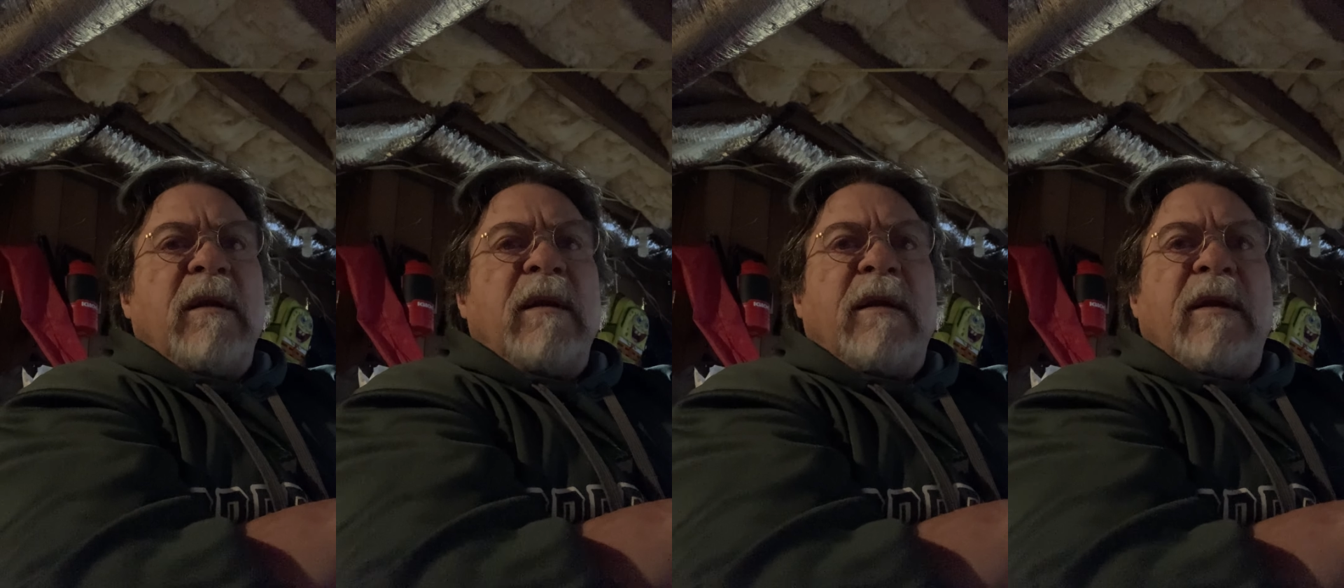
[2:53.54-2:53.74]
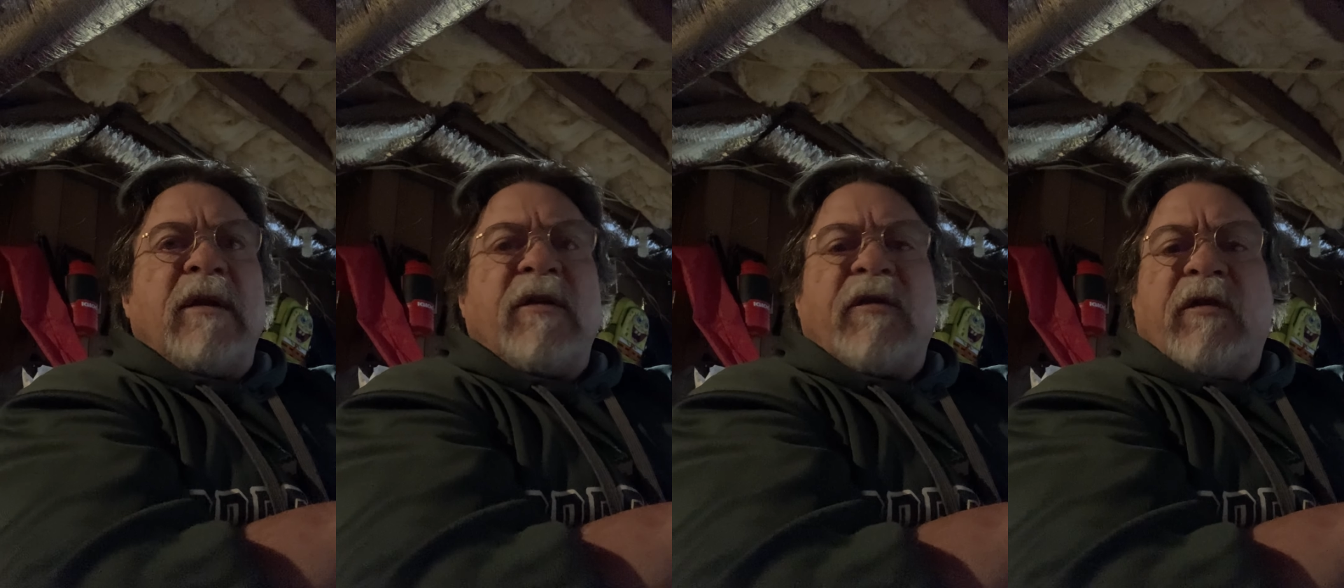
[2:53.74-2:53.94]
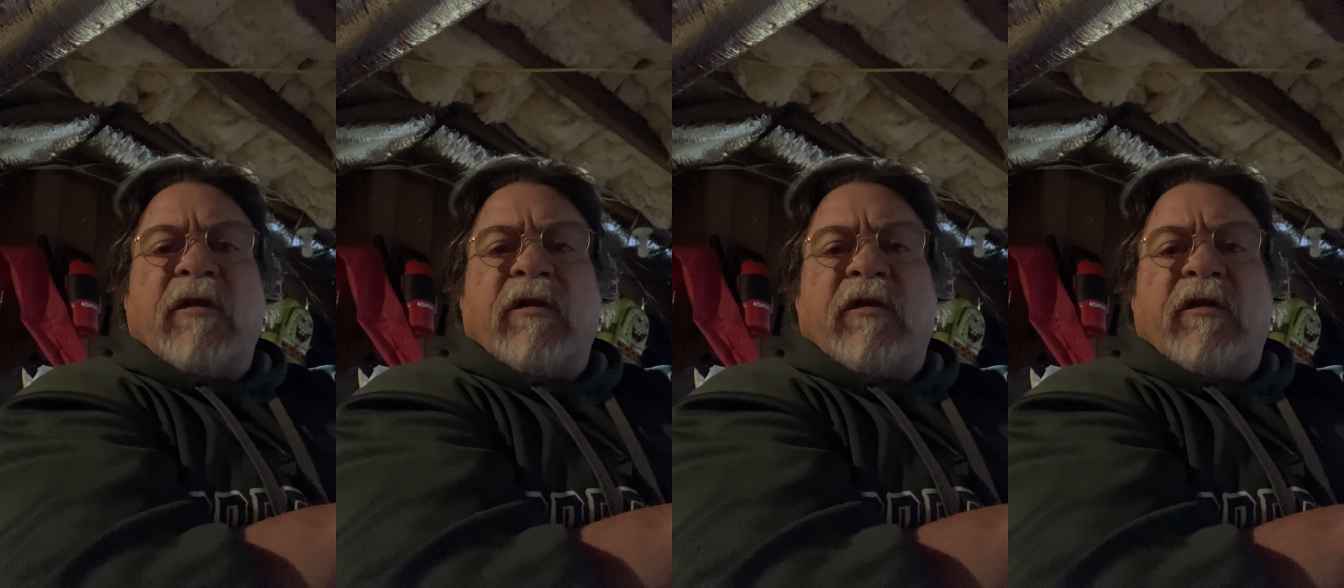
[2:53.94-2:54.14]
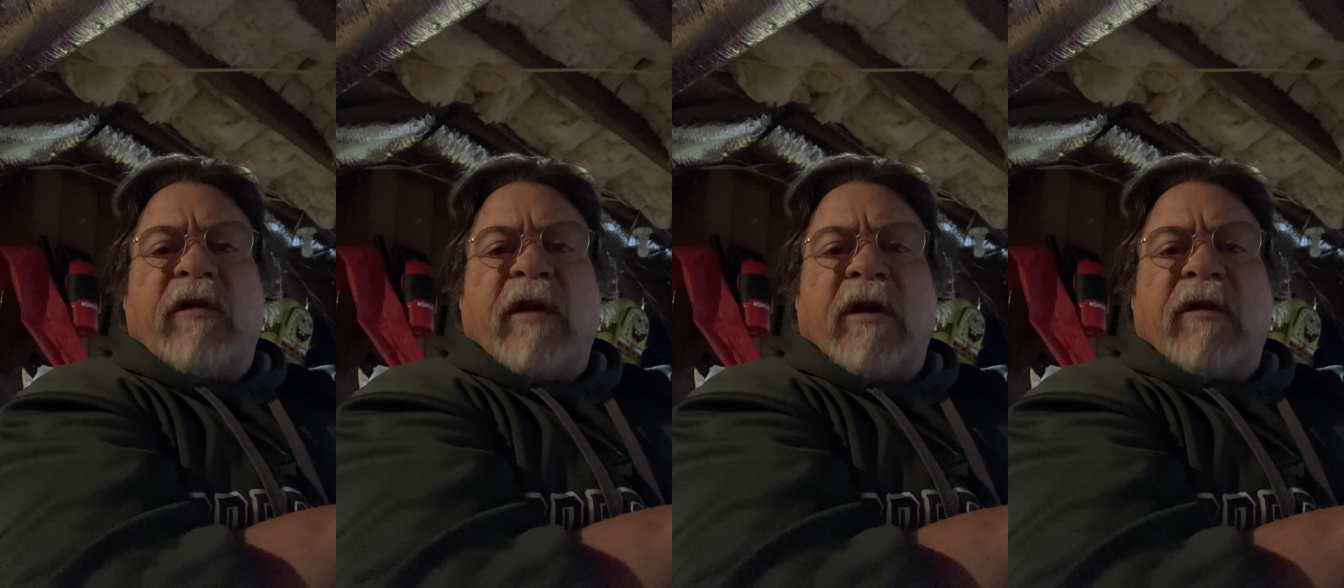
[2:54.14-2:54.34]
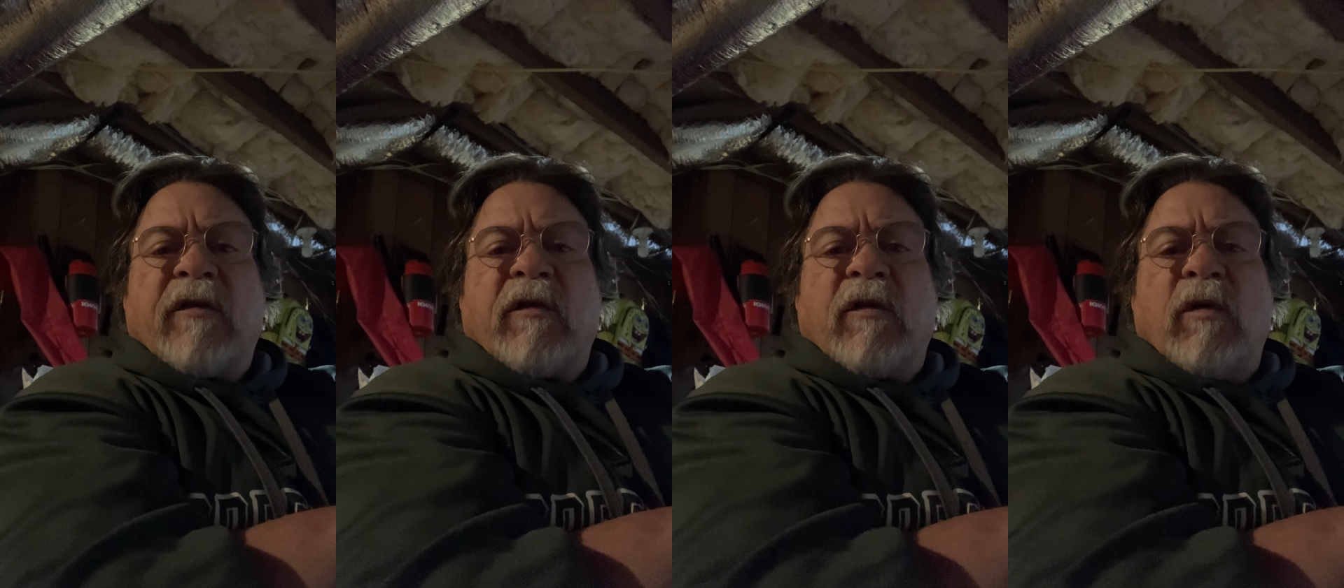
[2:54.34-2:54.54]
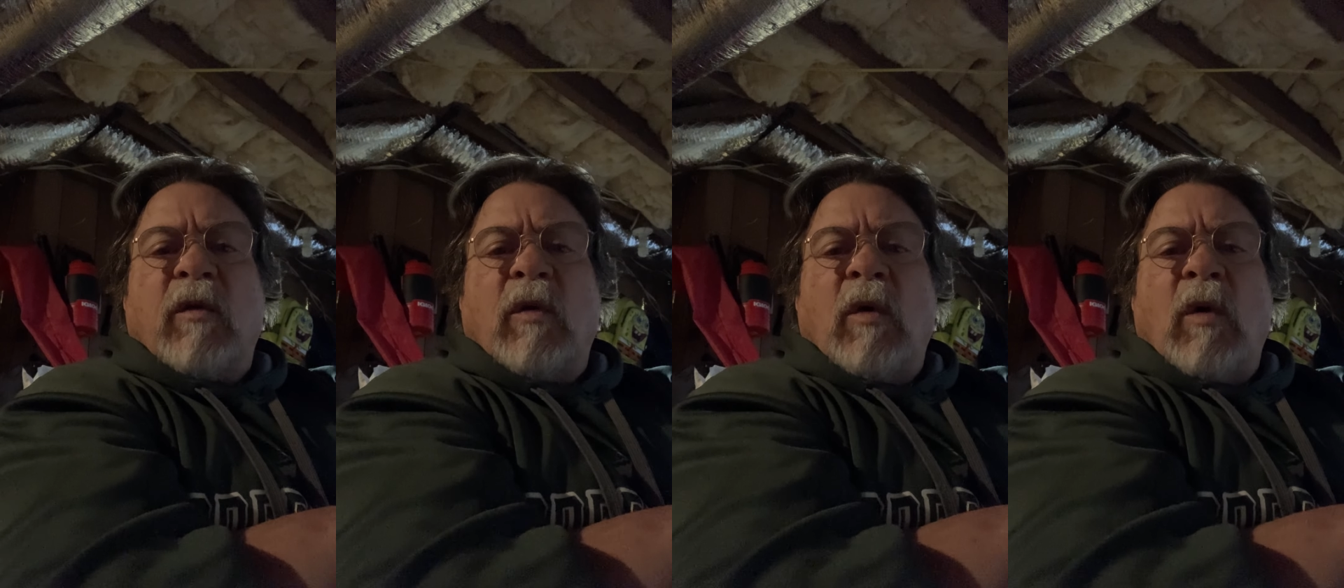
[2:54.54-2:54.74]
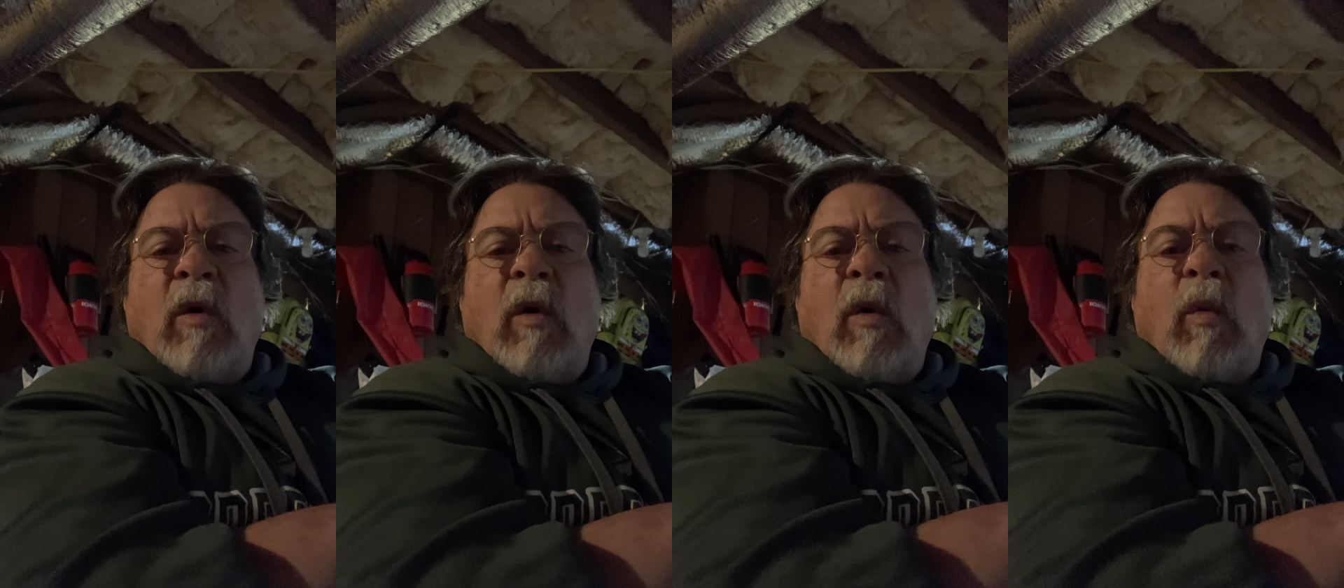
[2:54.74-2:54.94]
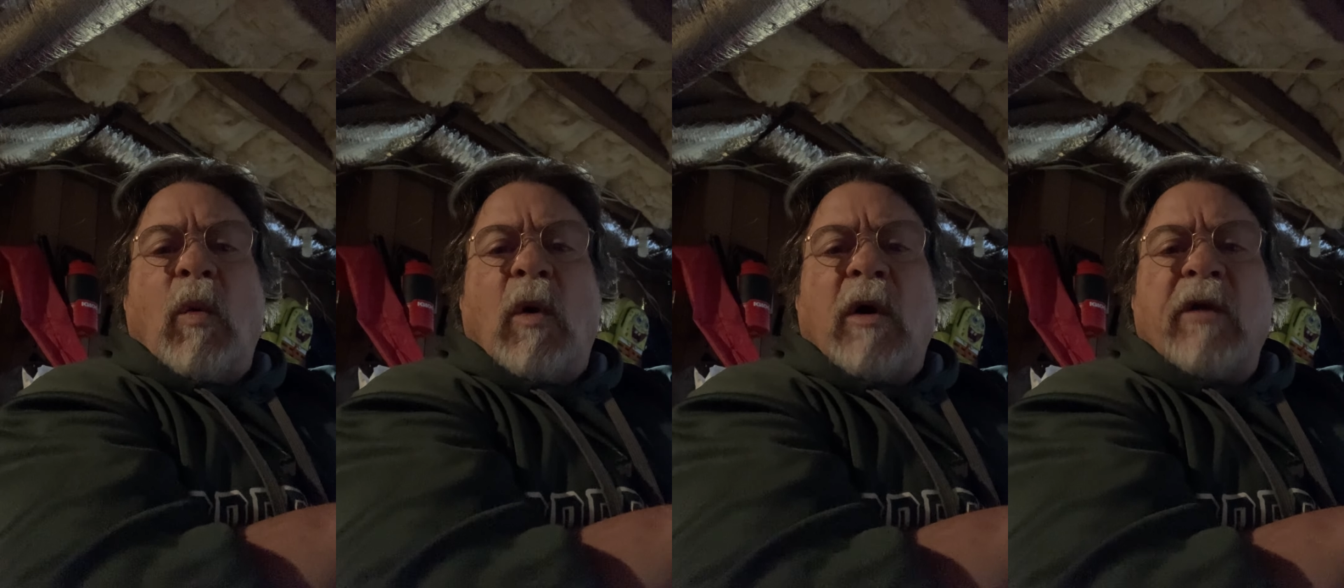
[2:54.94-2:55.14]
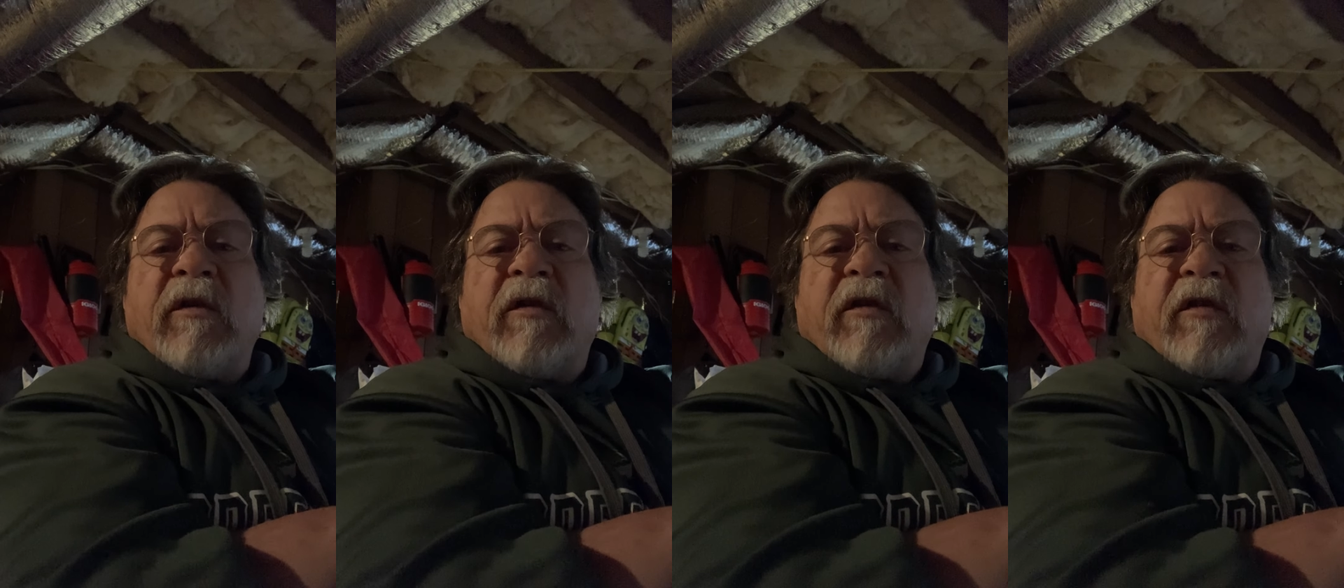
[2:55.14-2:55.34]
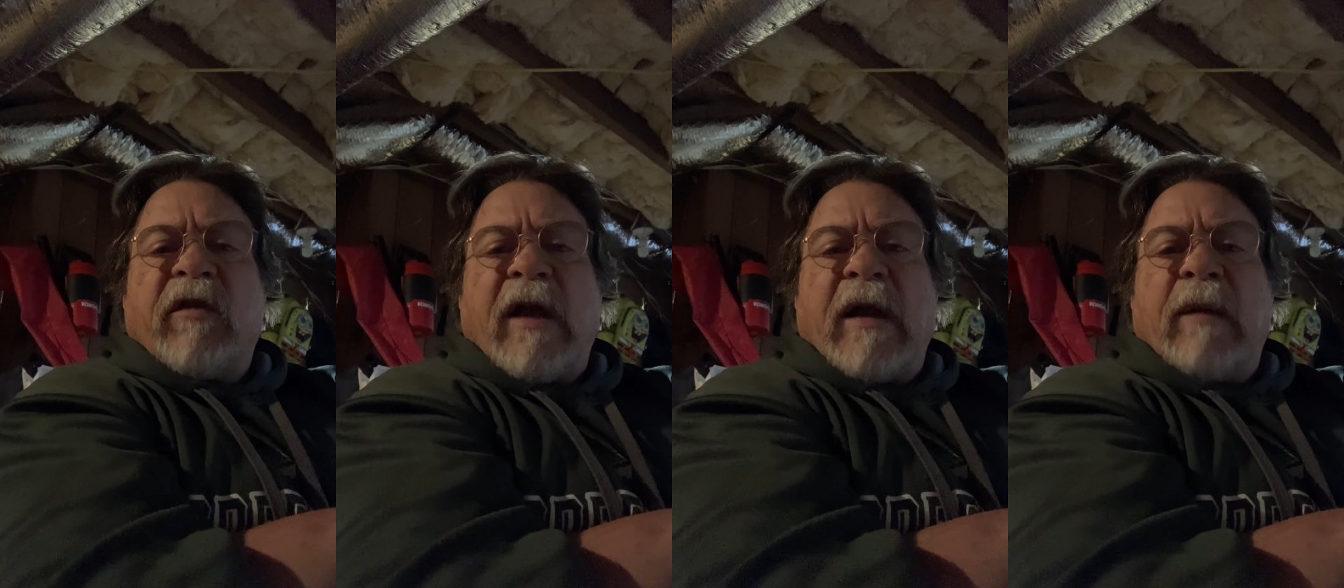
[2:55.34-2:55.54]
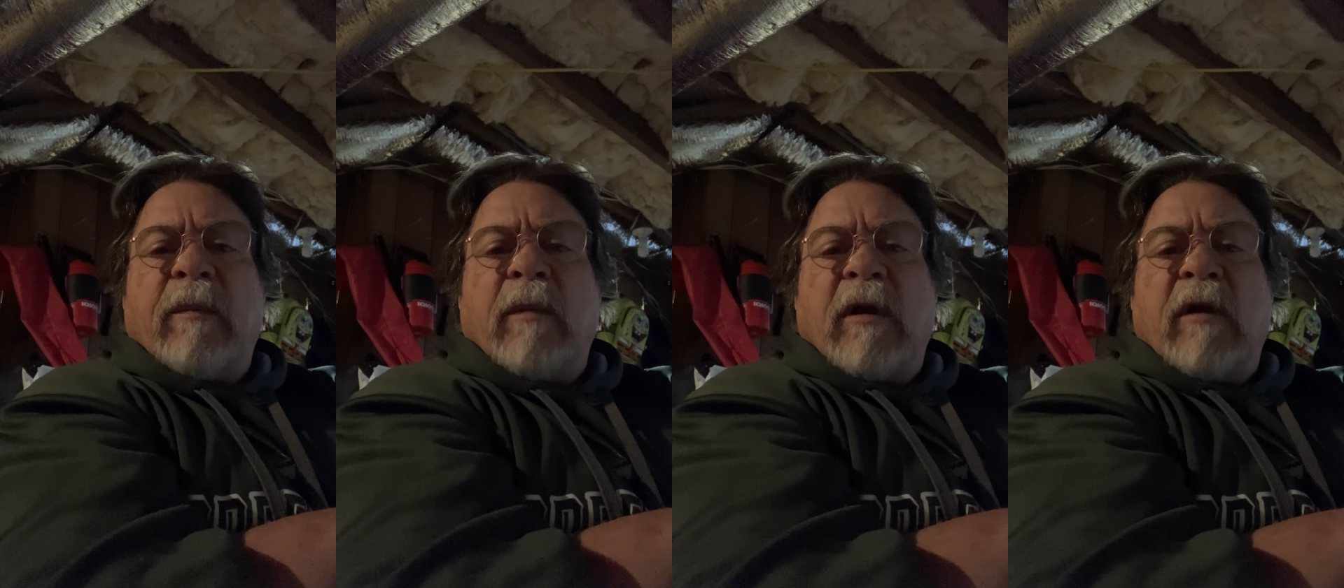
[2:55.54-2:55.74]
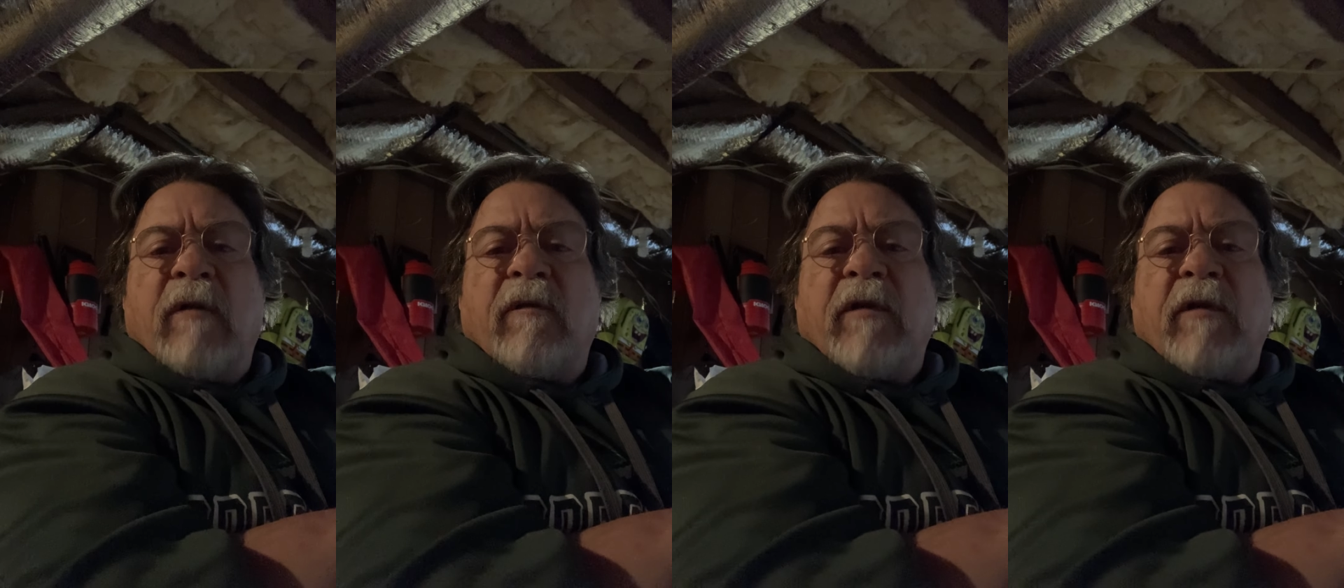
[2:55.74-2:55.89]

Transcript: this is just one segment